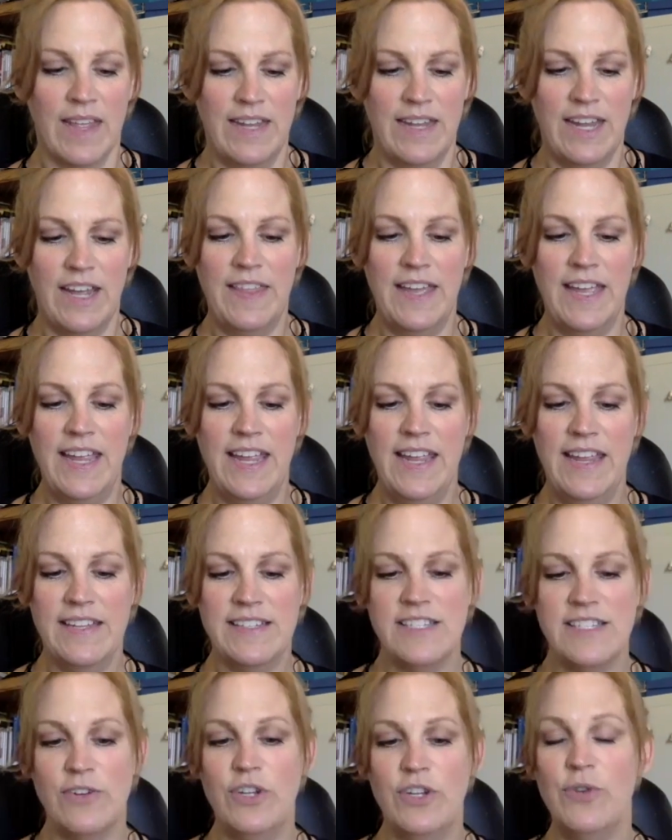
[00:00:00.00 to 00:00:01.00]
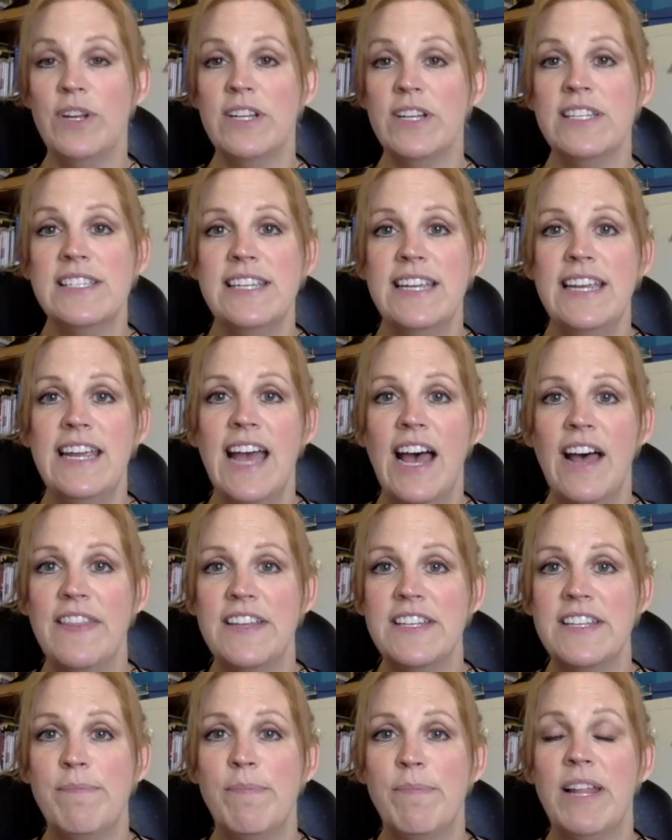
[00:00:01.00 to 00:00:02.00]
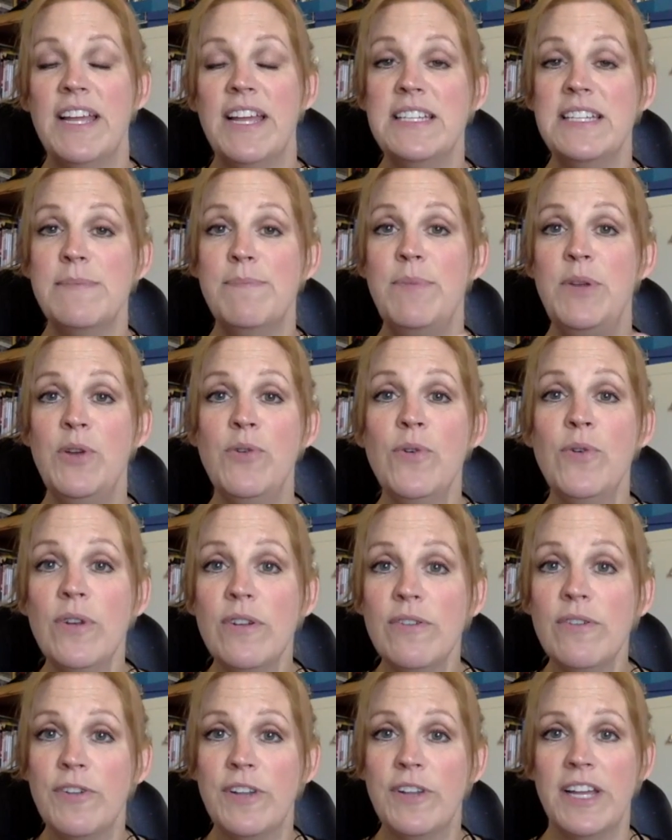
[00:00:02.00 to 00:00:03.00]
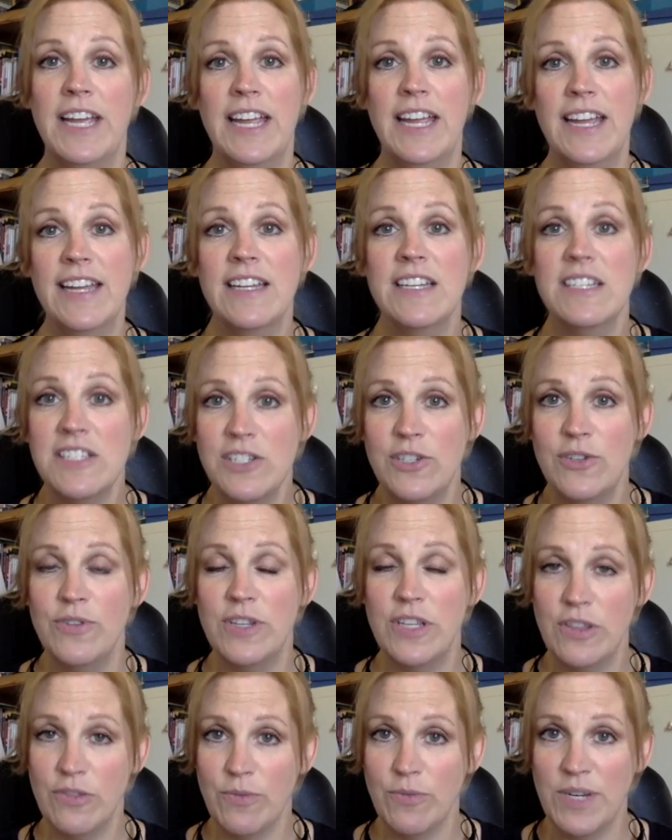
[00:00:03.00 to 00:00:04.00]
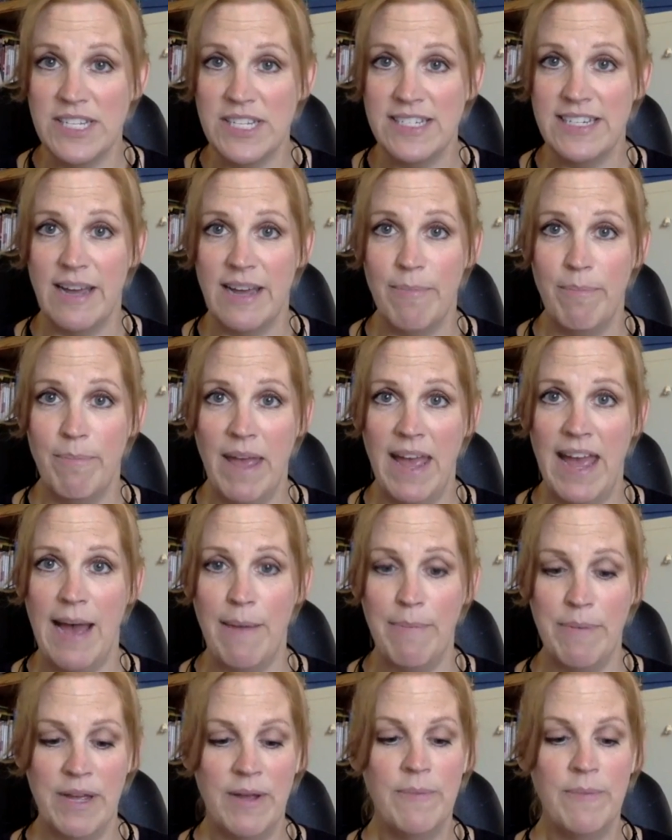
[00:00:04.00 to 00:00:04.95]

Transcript: Now, so you can see how this plays beautifully into the 3-step map.